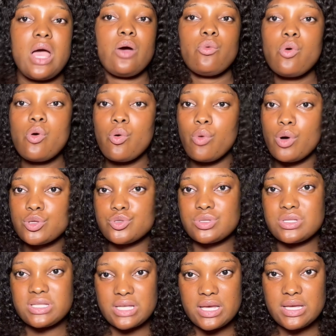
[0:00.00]
who want to
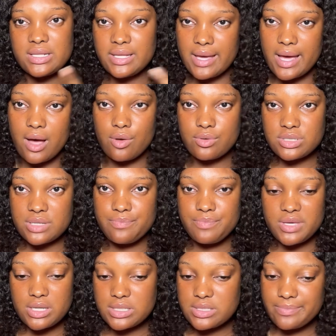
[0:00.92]
stay in the house in
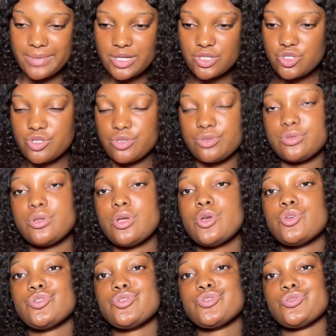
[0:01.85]
Biggie's mansion.
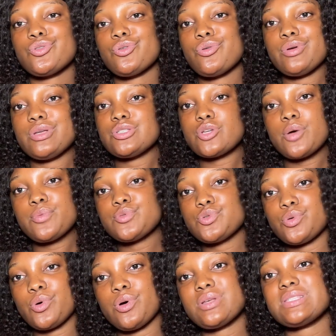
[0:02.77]
So it's up
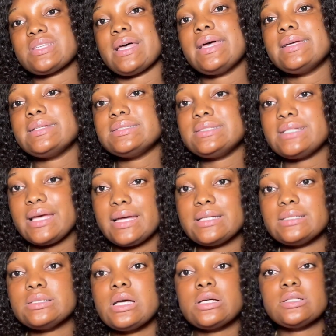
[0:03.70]
to us, and
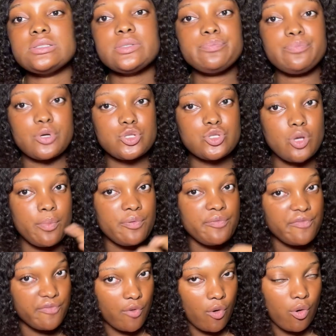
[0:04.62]
then the bottom
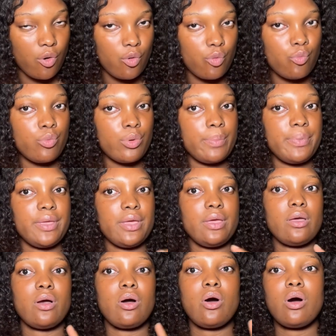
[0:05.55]
4 will
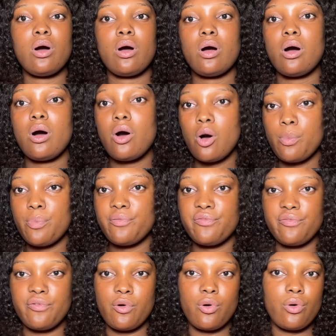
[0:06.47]

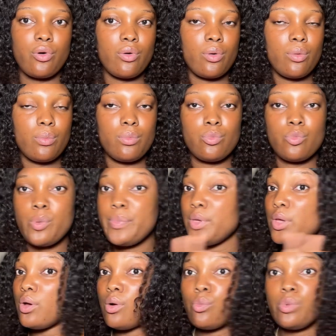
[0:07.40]

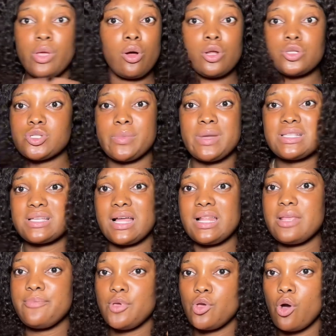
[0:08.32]

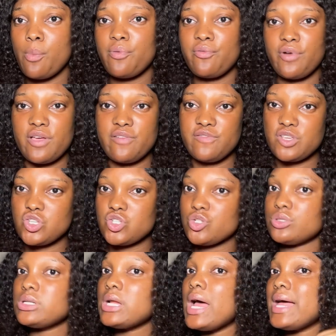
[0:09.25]
automatically be up for
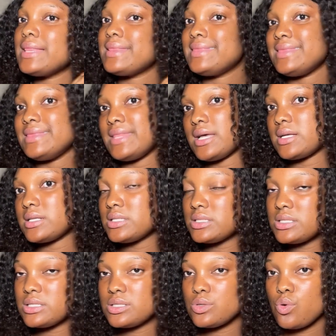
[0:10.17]
eviction next
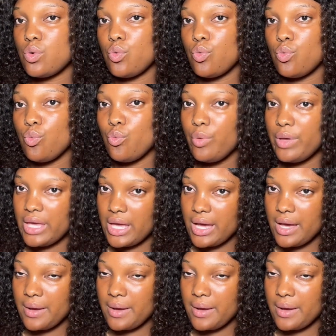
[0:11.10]
week.